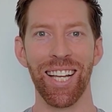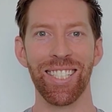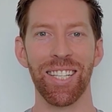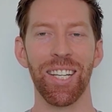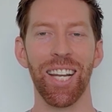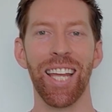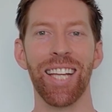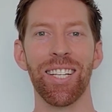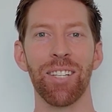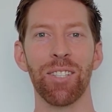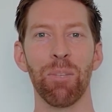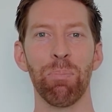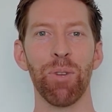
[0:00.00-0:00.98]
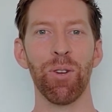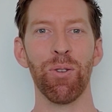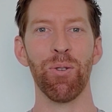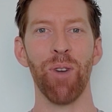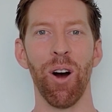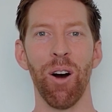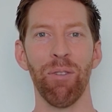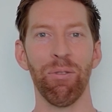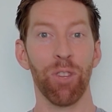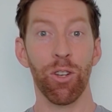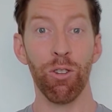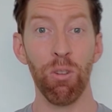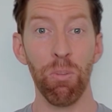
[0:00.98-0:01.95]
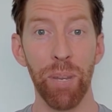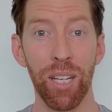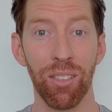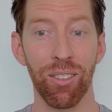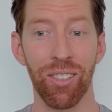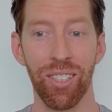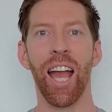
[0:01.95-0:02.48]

delayed debut of the new builds.